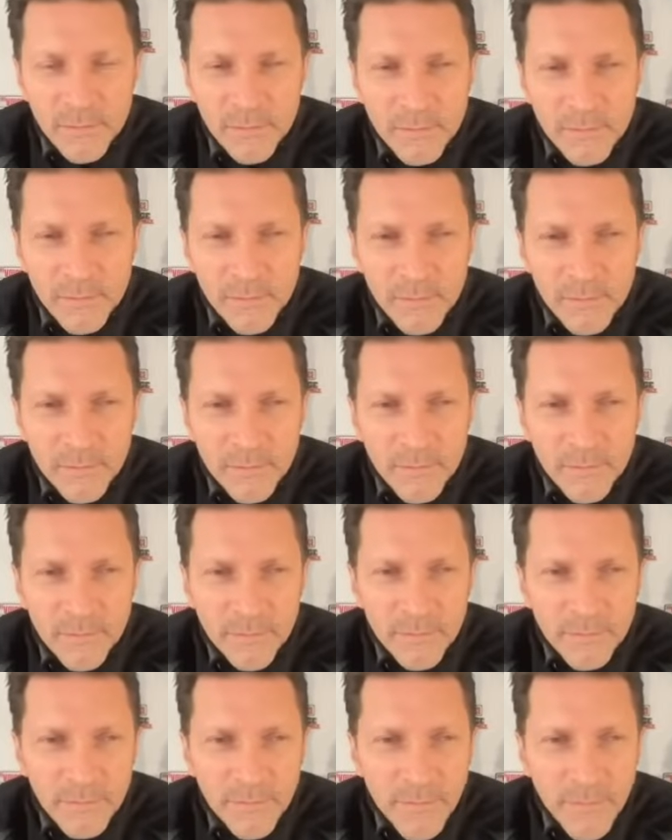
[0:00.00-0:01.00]

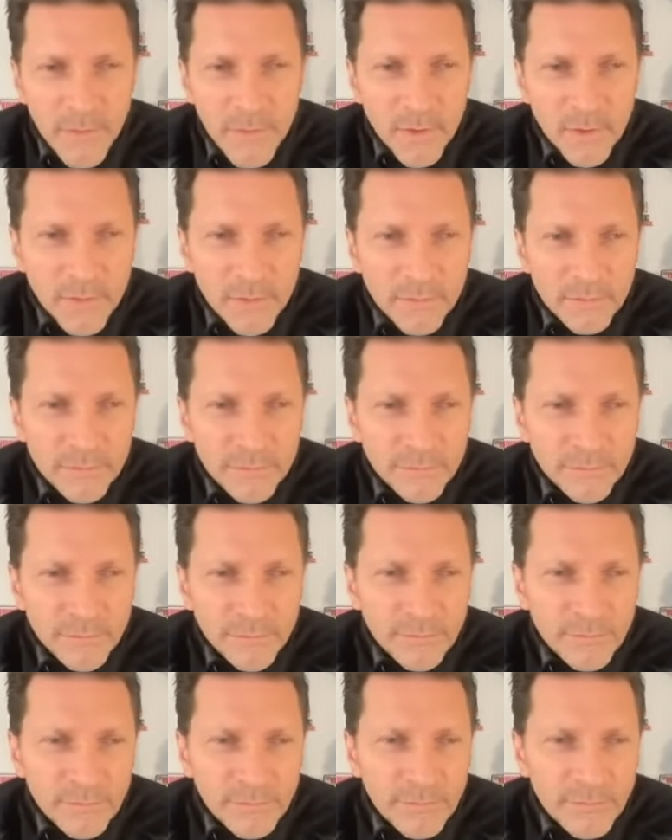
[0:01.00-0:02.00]

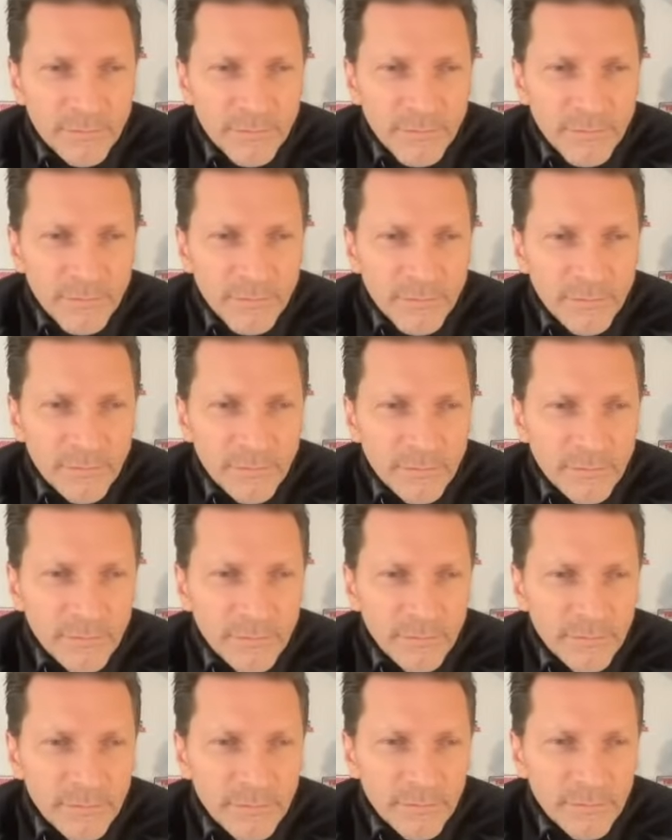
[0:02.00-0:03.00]

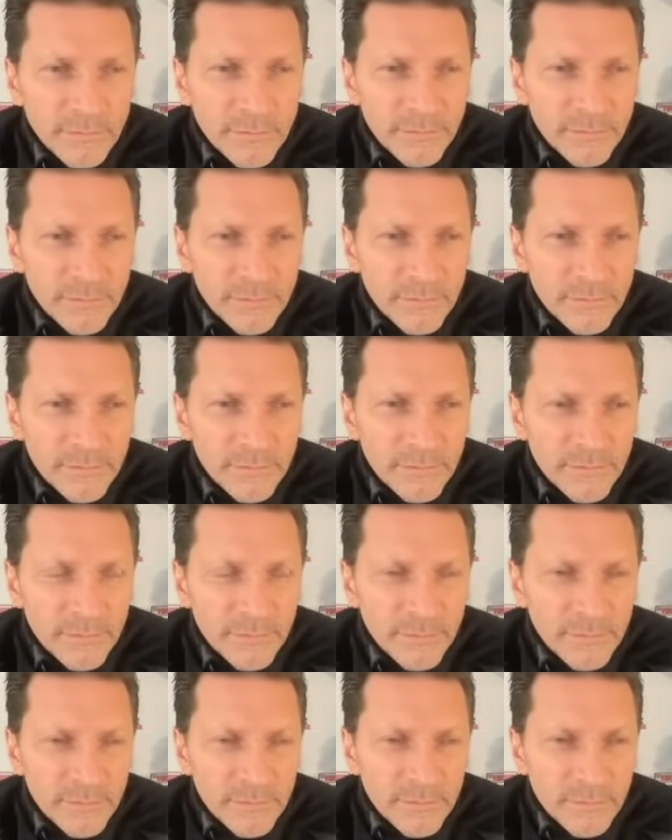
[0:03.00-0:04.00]

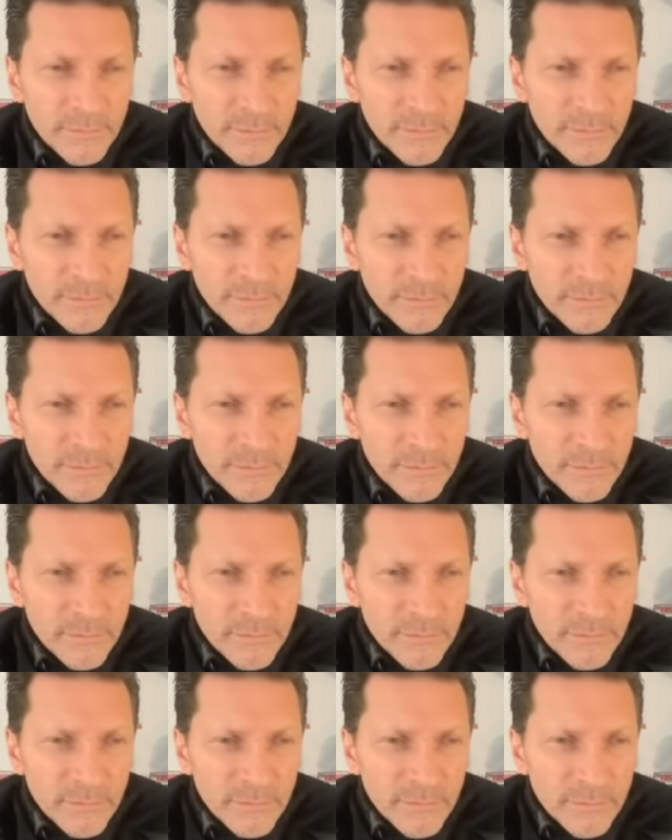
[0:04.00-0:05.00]

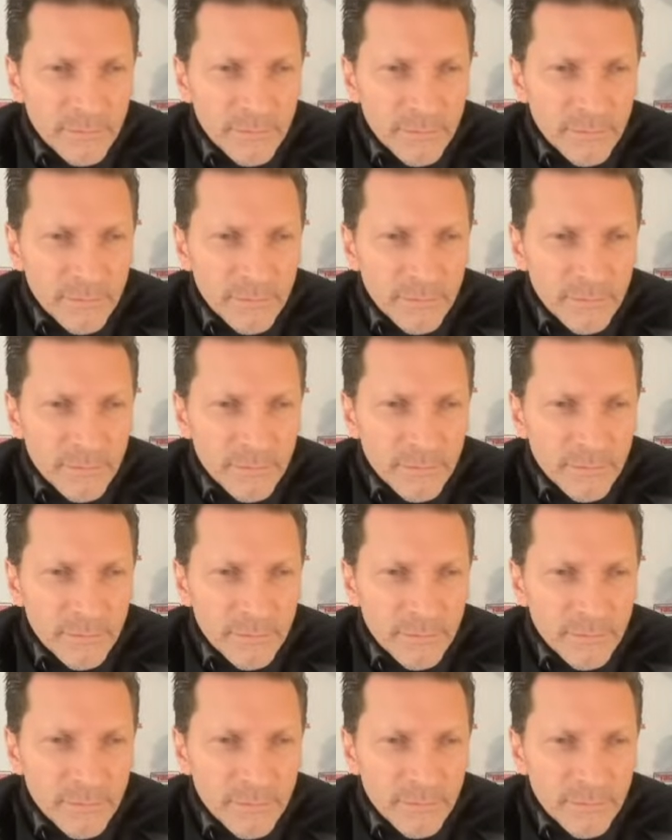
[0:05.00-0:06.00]

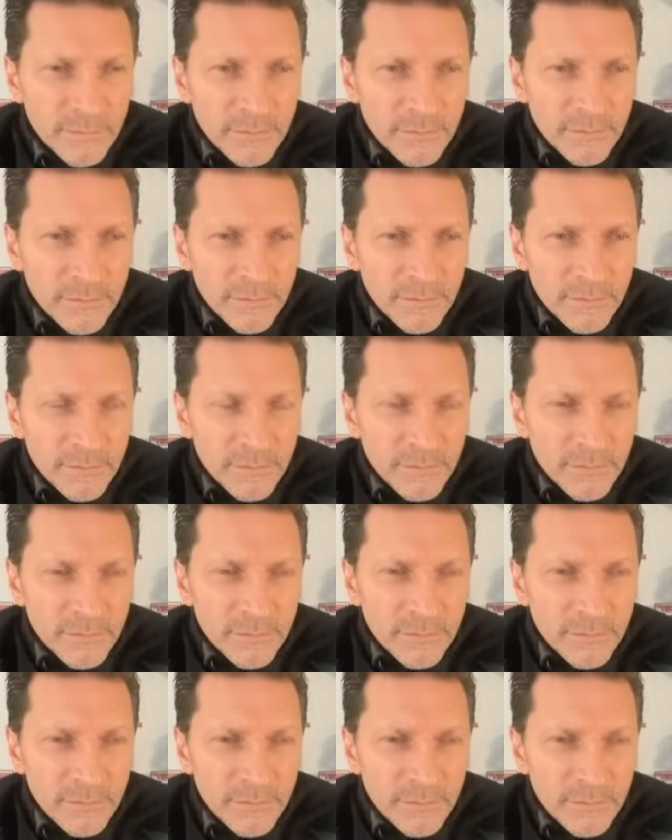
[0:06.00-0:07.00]

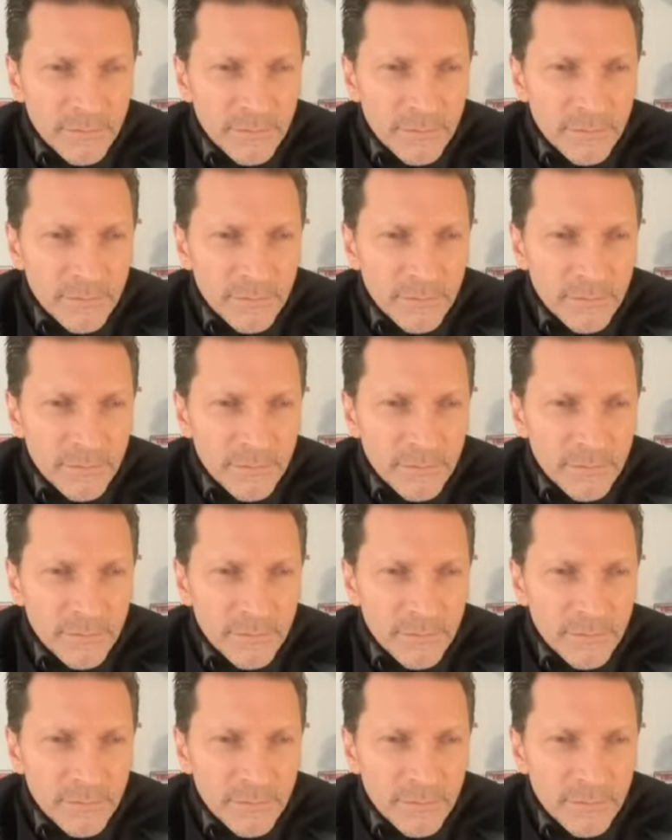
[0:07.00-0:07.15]
The person shown says nothing.